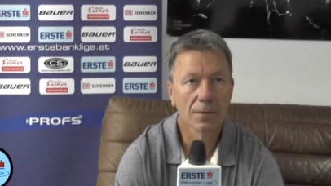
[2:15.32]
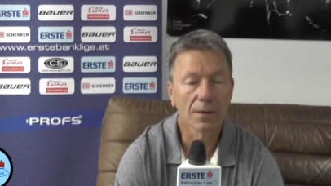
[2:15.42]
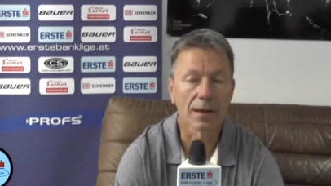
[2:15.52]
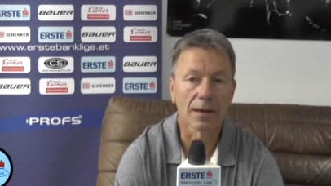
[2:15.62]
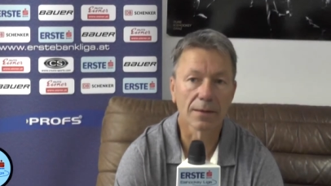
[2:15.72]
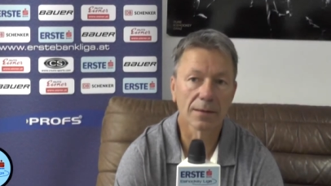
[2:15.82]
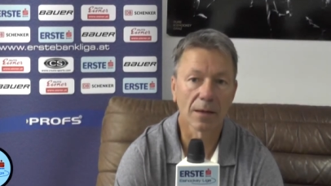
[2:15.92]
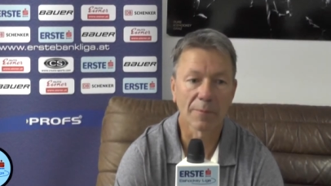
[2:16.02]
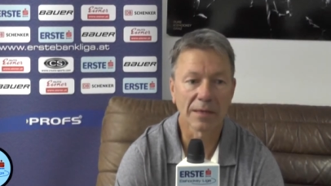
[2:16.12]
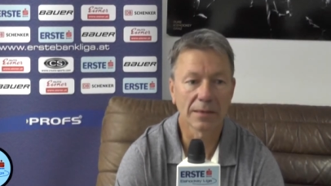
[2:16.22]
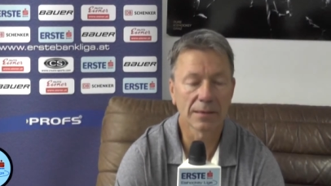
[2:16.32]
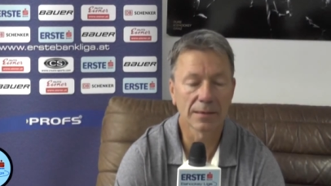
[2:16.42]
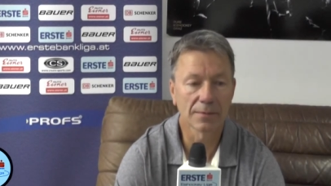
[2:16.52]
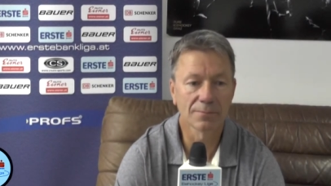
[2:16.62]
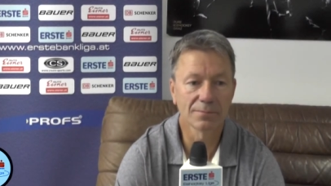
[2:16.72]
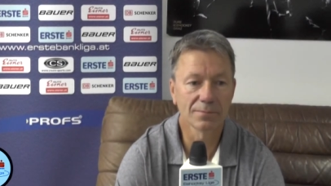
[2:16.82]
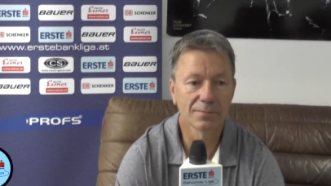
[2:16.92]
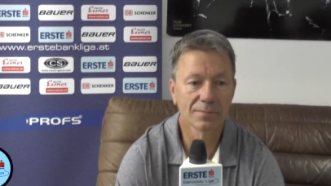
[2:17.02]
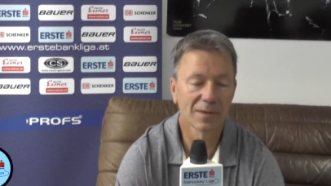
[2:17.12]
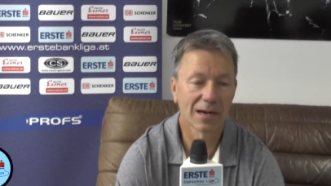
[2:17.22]
Yeah, I mean,
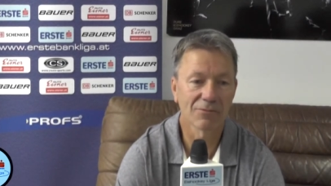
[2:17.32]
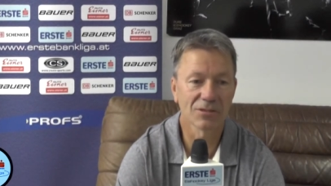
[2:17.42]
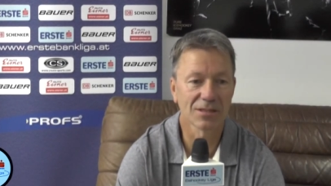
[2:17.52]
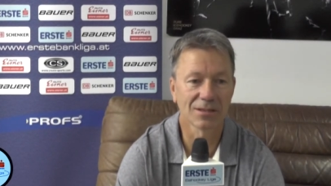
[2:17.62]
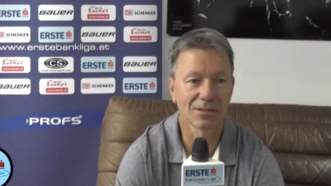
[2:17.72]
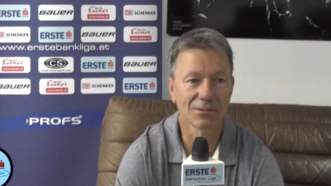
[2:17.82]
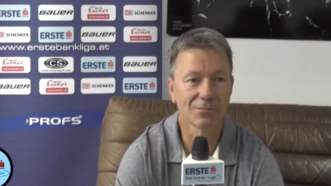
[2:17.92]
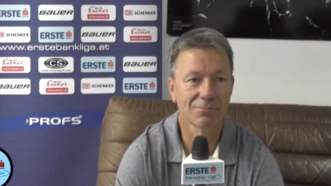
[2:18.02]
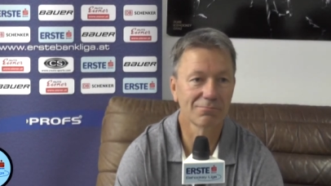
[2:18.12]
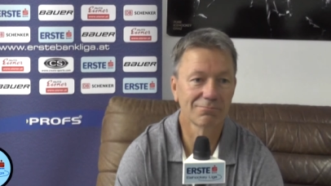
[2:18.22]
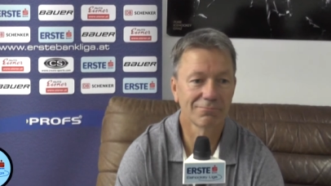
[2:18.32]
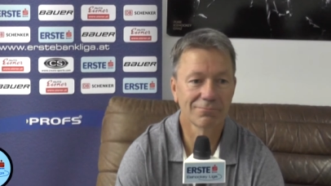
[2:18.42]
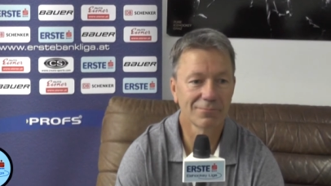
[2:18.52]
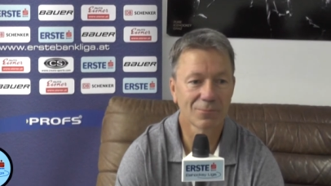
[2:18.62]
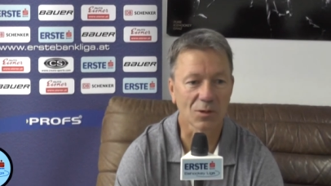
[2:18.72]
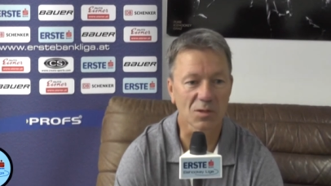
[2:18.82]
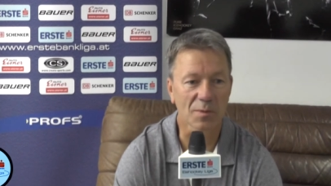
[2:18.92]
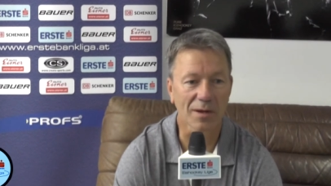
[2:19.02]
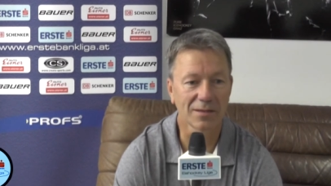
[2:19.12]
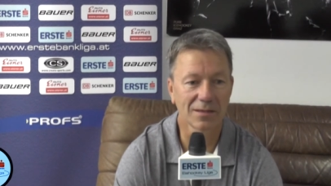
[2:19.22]
um, obviously, we're
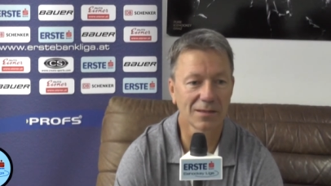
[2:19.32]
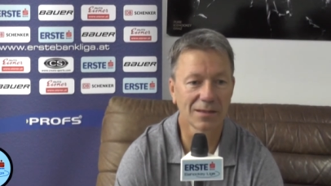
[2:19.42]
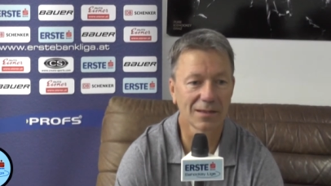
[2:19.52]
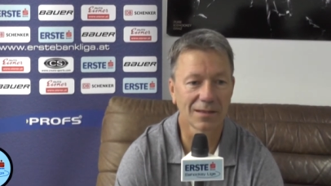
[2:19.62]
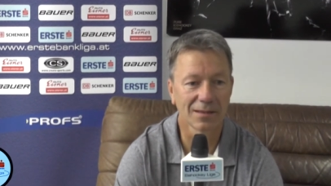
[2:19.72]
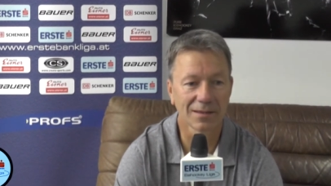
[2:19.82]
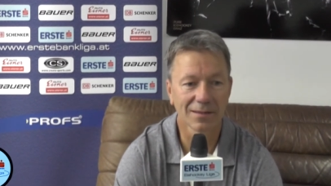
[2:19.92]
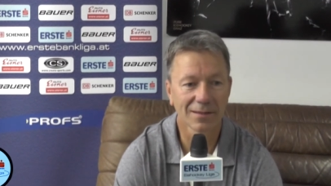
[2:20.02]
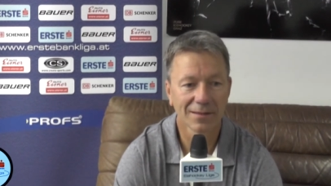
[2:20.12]
expecting uh,